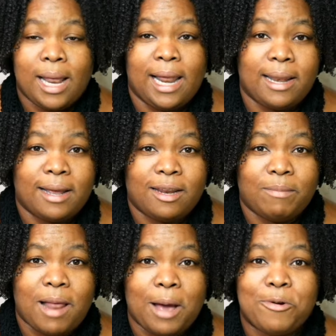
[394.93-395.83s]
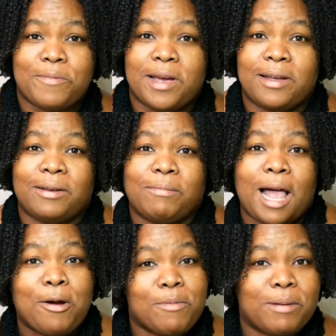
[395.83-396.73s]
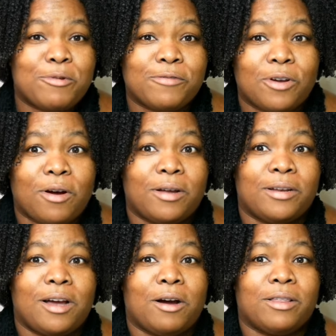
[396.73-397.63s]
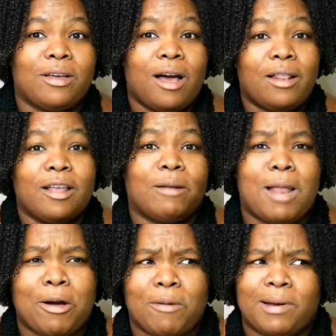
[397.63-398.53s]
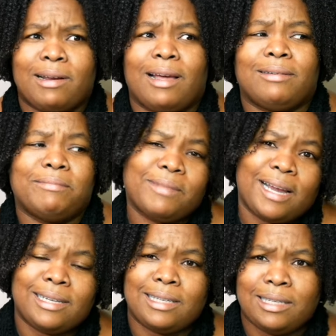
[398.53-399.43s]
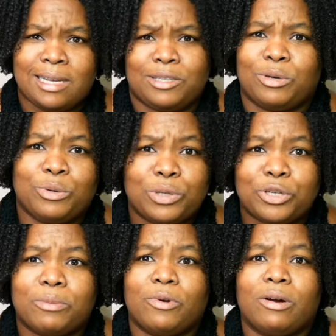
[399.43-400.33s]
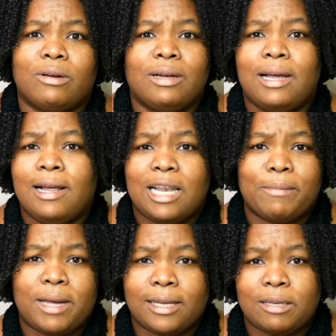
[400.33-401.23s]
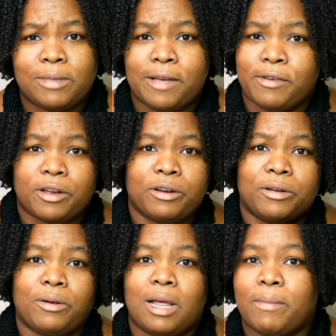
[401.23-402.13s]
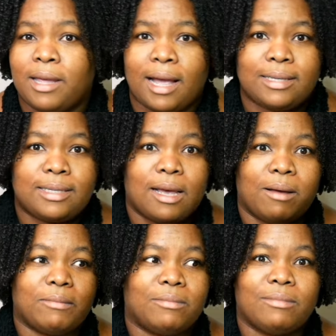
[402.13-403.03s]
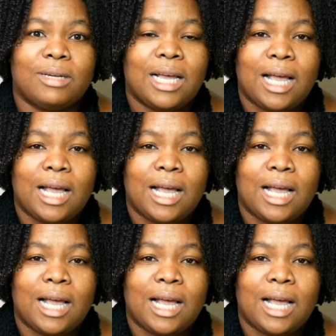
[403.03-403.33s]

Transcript: alienated the black women. Black women moved on. Now the non-black women are like, I guess this ain't so cool no more. Let me get some DevaCurl. Let me get some